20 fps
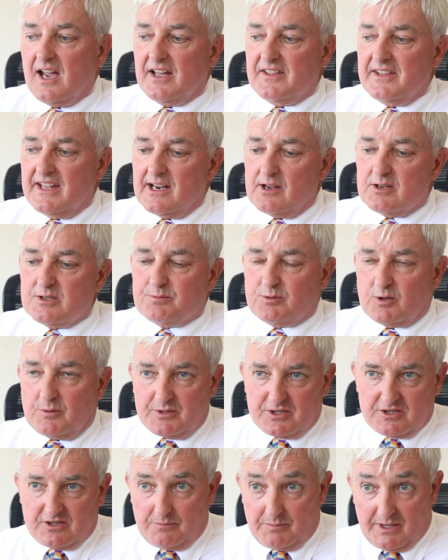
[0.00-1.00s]
And then I was
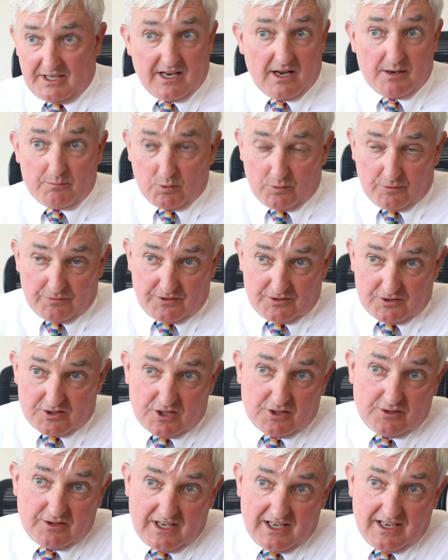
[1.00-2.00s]
promised it'd be no more than
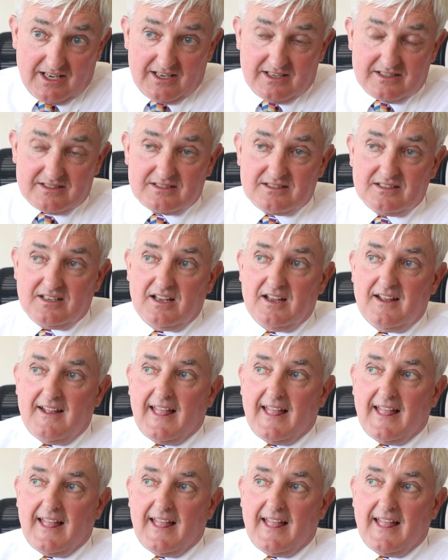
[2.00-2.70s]
2 years.